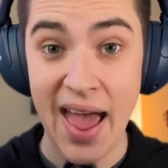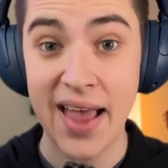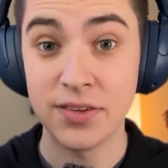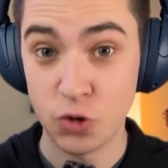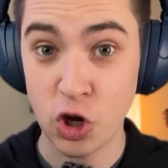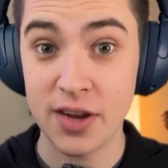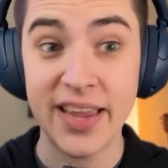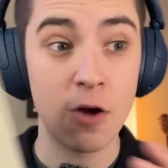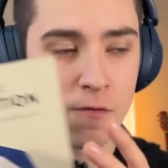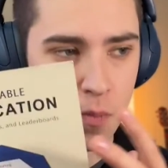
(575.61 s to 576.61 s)
has jotted
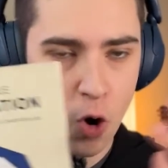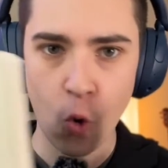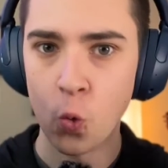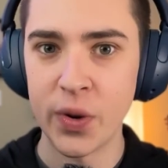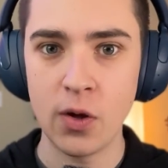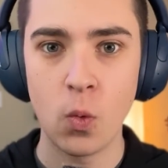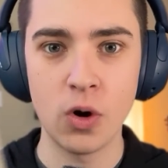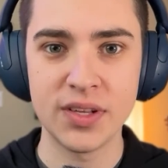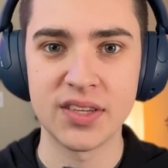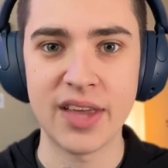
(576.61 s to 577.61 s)
down from real
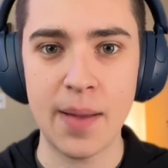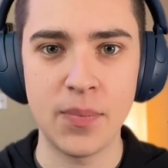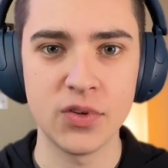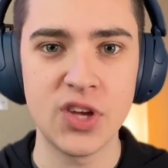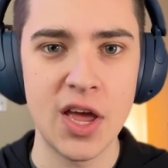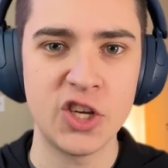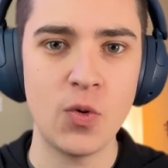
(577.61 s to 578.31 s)
world examples